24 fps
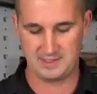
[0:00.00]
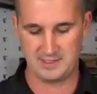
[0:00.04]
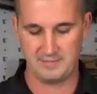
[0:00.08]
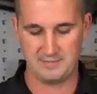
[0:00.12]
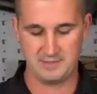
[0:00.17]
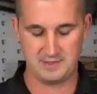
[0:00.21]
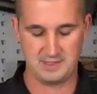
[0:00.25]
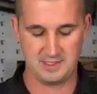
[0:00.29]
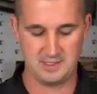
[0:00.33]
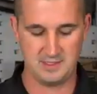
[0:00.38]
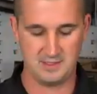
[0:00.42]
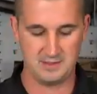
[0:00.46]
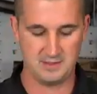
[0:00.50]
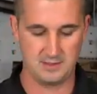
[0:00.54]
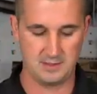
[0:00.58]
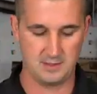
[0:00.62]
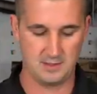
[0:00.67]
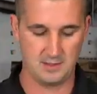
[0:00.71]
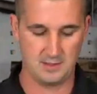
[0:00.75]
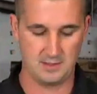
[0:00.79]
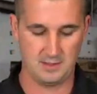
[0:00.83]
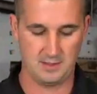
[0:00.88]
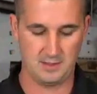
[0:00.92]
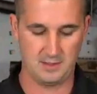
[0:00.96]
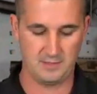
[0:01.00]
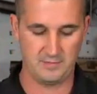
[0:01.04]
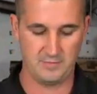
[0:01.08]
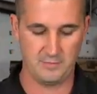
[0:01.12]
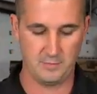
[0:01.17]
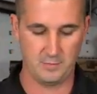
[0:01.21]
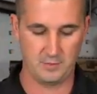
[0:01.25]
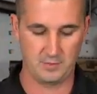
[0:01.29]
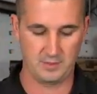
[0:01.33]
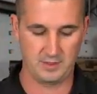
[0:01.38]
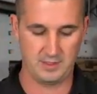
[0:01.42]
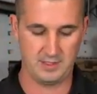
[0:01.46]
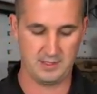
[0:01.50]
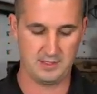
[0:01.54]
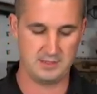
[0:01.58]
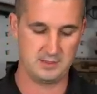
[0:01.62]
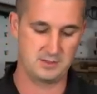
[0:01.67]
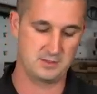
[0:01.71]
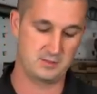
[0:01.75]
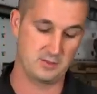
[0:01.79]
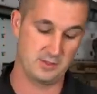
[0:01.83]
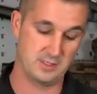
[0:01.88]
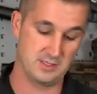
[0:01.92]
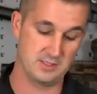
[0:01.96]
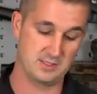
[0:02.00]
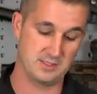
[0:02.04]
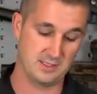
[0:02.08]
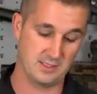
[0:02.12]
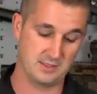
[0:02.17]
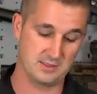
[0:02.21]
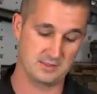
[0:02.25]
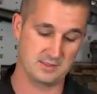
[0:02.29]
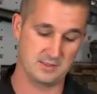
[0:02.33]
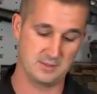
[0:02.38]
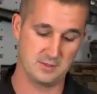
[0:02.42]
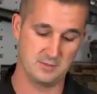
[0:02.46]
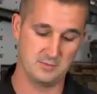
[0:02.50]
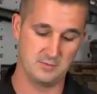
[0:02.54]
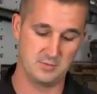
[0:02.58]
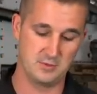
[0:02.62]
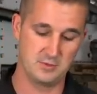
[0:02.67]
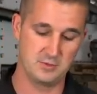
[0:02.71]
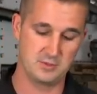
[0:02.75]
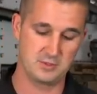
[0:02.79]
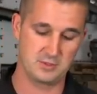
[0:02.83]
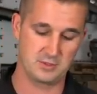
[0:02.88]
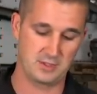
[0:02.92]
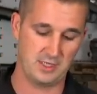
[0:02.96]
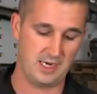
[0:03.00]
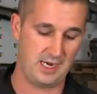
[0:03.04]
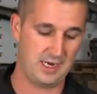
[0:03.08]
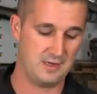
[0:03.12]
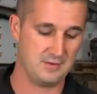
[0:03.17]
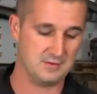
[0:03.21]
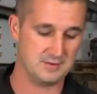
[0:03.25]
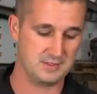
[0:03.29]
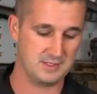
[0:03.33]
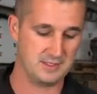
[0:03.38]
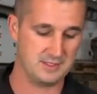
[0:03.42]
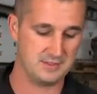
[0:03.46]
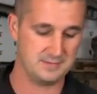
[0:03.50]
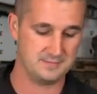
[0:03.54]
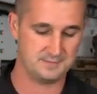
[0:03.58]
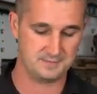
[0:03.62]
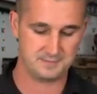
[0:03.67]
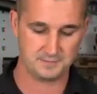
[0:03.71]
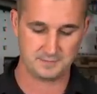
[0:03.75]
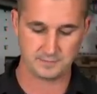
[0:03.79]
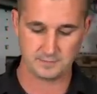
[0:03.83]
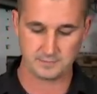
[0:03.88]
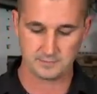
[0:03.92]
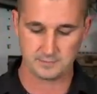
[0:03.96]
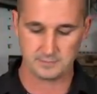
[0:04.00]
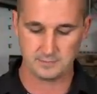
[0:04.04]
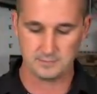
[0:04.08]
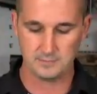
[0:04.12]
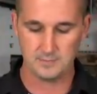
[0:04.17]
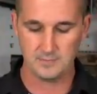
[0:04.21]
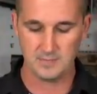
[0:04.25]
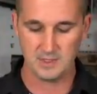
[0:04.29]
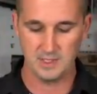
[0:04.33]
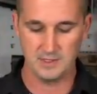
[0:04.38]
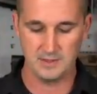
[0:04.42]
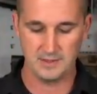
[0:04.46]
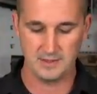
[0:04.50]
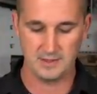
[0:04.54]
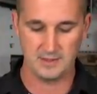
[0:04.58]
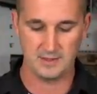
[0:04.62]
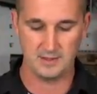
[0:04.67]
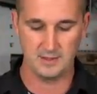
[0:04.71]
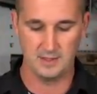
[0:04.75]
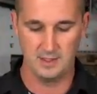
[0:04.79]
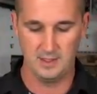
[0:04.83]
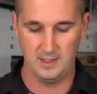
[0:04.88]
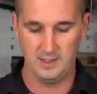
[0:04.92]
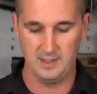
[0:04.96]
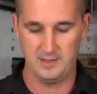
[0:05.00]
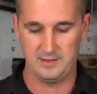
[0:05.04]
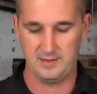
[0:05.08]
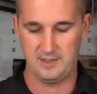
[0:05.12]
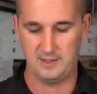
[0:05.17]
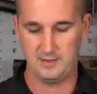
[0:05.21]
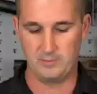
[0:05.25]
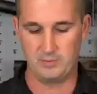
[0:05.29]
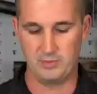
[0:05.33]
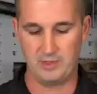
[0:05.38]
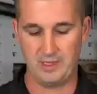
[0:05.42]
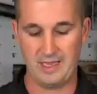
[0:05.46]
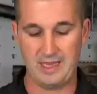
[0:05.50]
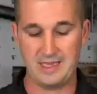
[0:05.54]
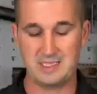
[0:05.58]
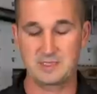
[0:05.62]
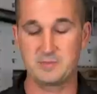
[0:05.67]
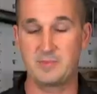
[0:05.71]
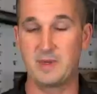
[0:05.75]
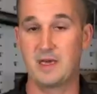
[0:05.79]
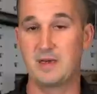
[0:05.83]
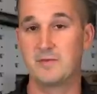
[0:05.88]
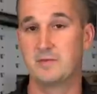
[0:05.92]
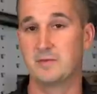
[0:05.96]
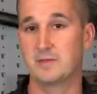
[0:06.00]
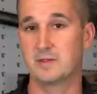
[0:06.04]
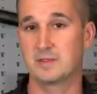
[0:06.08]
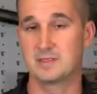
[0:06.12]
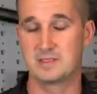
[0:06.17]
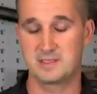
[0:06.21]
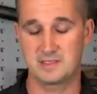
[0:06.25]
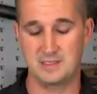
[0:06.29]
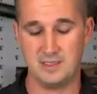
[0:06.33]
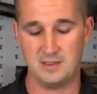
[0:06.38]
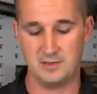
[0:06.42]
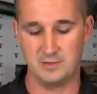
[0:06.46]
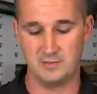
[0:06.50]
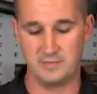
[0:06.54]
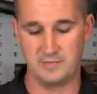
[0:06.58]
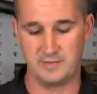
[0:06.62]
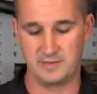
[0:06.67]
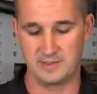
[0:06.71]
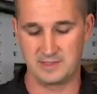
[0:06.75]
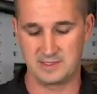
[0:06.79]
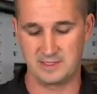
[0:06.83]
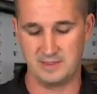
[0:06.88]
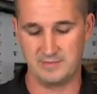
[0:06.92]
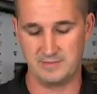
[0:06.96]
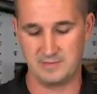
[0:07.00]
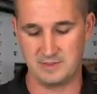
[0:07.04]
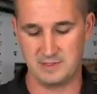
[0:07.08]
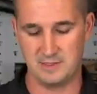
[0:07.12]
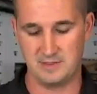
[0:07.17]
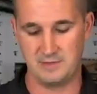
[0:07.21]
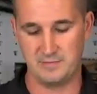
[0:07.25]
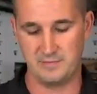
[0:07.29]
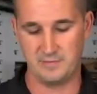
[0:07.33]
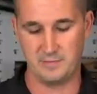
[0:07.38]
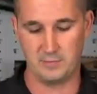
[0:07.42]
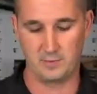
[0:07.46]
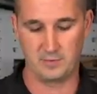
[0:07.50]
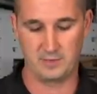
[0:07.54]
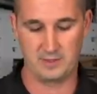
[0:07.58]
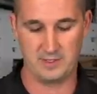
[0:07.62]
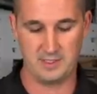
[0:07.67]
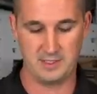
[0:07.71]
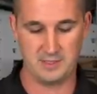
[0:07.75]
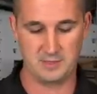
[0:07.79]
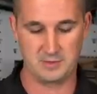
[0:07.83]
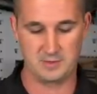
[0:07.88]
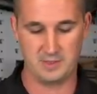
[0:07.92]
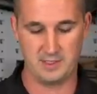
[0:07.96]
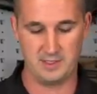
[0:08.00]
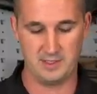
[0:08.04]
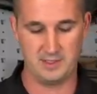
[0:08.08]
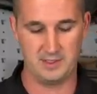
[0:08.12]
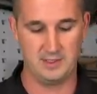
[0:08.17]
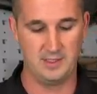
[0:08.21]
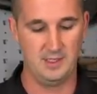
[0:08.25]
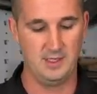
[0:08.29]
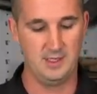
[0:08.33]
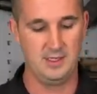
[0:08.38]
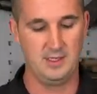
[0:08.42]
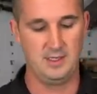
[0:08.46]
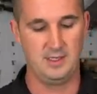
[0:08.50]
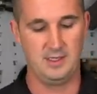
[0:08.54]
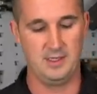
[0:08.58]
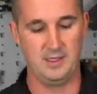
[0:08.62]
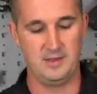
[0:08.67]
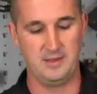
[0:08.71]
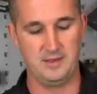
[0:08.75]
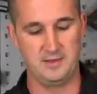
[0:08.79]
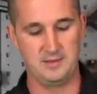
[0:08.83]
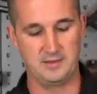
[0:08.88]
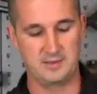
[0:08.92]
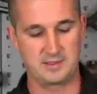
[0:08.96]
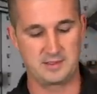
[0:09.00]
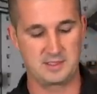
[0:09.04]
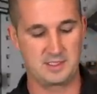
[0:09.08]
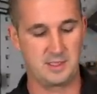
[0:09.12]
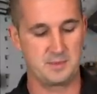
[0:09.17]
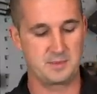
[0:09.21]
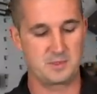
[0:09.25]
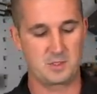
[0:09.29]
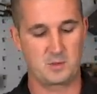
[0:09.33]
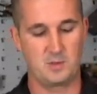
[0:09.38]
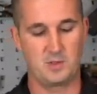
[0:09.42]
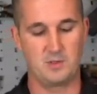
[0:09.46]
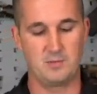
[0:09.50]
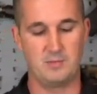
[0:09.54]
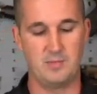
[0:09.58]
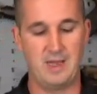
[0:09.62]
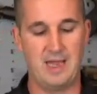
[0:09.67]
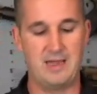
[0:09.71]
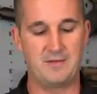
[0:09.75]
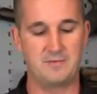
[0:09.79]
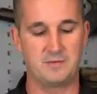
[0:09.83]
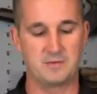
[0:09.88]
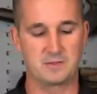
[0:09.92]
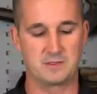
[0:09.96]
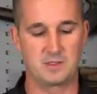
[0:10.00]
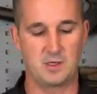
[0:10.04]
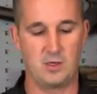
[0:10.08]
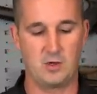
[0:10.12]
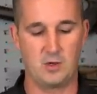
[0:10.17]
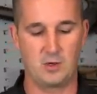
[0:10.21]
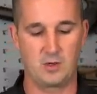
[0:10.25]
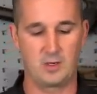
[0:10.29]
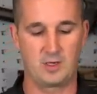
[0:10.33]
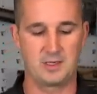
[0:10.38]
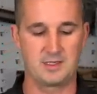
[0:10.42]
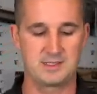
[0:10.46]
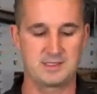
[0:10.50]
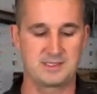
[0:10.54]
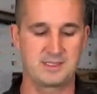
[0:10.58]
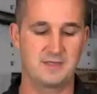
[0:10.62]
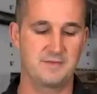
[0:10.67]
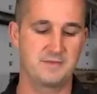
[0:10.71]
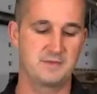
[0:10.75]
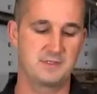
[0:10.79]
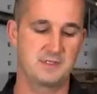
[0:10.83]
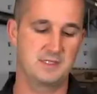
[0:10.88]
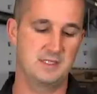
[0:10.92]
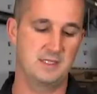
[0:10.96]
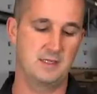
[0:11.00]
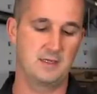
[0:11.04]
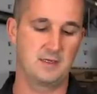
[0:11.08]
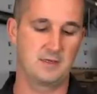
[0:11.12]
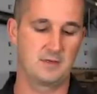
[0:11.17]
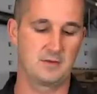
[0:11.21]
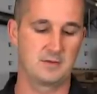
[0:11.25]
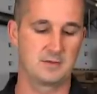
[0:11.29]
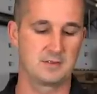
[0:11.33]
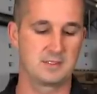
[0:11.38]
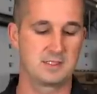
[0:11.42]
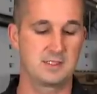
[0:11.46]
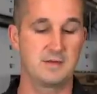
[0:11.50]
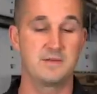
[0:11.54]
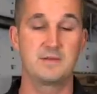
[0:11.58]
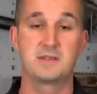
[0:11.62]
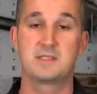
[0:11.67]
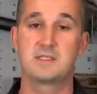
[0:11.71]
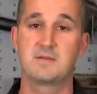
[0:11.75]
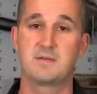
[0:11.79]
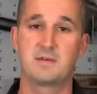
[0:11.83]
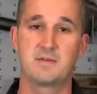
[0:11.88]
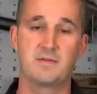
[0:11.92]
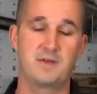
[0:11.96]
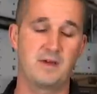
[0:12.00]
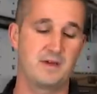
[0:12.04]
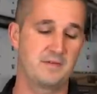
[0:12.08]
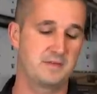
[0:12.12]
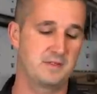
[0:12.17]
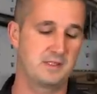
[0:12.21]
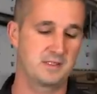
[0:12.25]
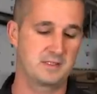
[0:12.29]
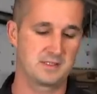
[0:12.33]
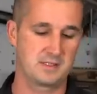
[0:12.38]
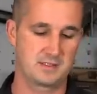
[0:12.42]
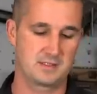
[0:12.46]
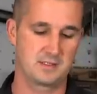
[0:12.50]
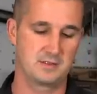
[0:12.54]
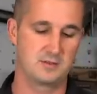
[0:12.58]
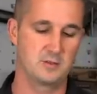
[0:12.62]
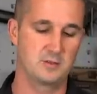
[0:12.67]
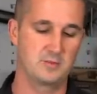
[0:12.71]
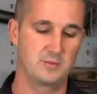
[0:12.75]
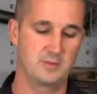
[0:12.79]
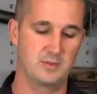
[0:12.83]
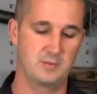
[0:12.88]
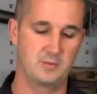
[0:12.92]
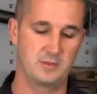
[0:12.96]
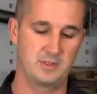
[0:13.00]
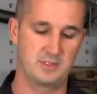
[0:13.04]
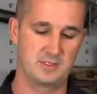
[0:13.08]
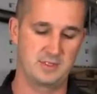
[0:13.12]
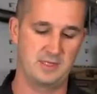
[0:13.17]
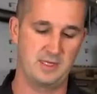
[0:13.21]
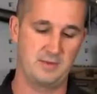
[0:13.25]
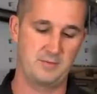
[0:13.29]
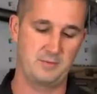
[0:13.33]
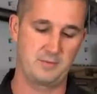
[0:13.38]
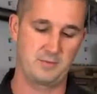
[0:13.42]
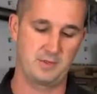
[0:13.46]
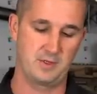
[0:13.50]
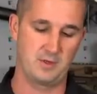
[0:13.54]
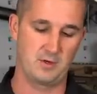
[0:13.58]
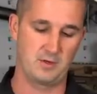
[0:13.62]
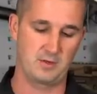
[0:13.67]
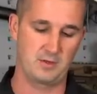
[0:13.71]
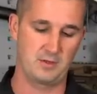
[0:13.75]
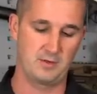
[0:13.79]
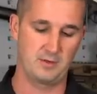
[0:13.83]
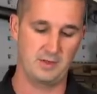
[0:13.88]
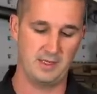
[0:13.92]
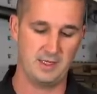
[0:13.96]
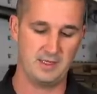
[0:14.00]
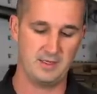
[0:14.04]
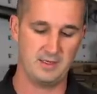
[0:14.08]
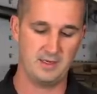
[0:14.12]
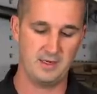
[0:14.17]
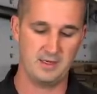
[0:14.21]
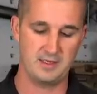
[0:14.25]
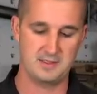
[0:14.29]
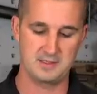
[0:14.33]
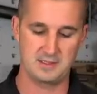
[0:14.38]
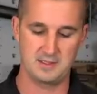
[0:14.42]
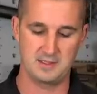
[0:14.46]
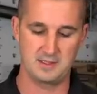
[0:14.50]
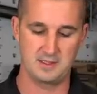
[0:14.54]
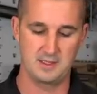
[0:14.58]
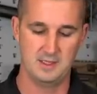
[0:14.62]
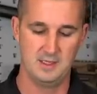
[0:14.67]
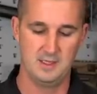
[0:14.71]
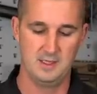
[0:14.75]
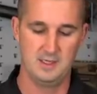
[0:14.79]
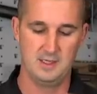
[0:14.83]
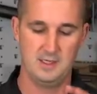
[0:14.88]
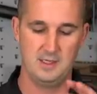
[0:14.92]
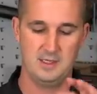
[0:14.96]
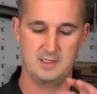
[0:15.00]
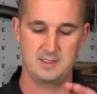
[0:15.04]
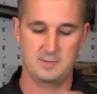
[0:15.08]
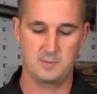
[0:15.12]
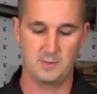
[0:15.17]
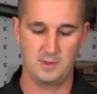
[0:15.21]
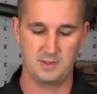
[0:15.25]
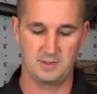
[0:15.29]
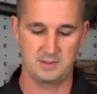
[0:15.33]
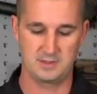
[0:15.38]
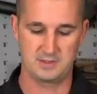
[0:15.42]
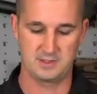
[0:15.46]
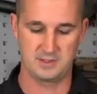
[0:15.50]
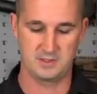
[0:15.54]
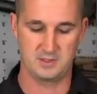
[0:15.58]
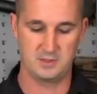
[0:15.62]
17.4 uh, heat-treated stainless steel booster housing, and then the blast baffle itself is 17.4 heat-treated and then the subsequent baffles are 7075 T6 aluminum with a type 3 coat anodizing, as well as the